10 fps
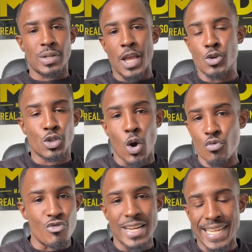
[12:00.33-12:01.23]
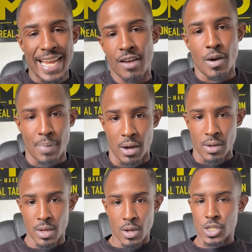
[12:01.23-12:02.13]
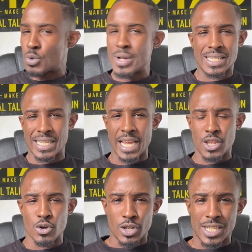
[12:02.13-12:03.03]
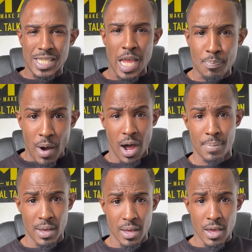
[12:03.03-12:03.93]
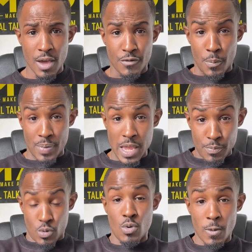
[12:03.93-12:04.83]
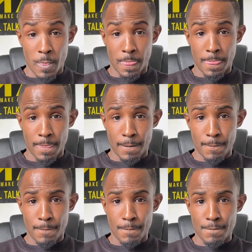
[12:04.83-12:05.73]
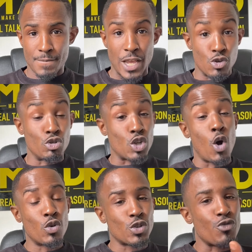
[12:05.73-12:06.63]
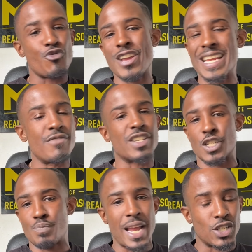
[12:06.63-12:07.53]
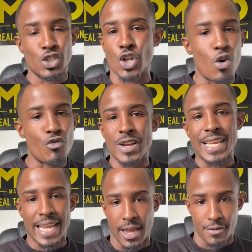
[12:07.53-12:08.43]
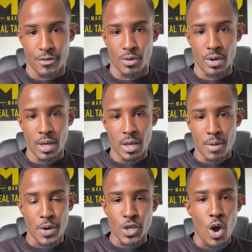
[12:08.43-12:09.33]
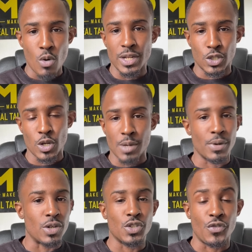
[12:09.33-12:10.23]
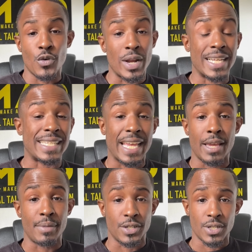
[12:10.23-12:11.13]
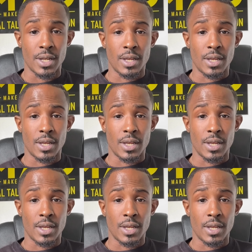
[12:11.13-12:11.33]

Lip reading: that you don't really care about. So once again, you're going to step up for people that you don't really respect, you don't really care for, but you're only doing it because you feel like it's an image.